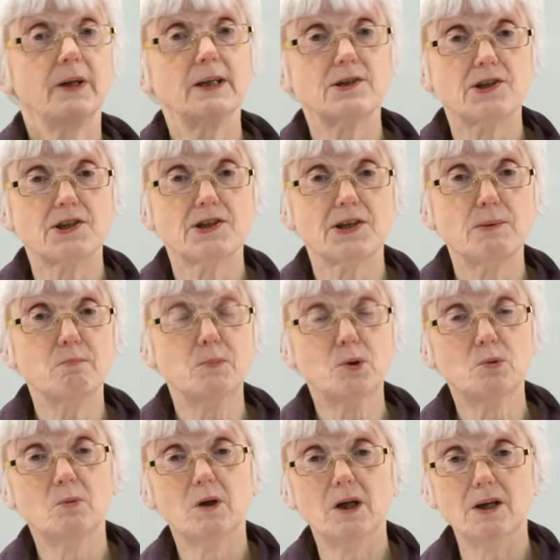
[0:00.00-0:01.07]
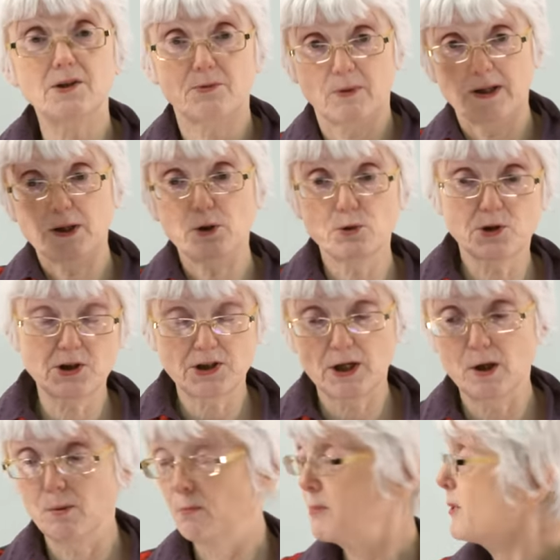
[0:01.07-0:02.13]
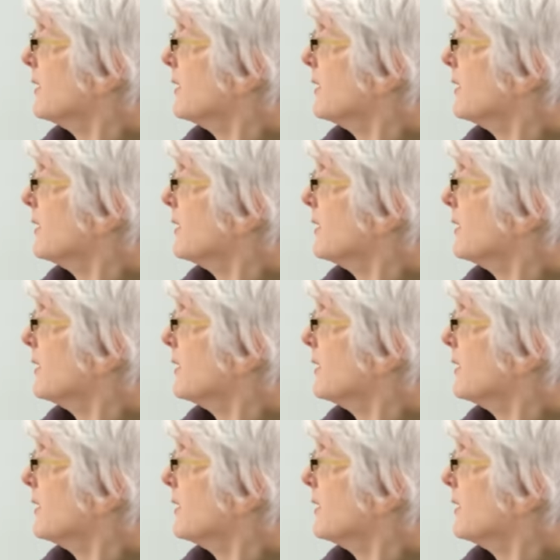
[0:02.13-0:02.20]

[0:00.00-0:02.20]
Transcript: that's a simple word, when you stop.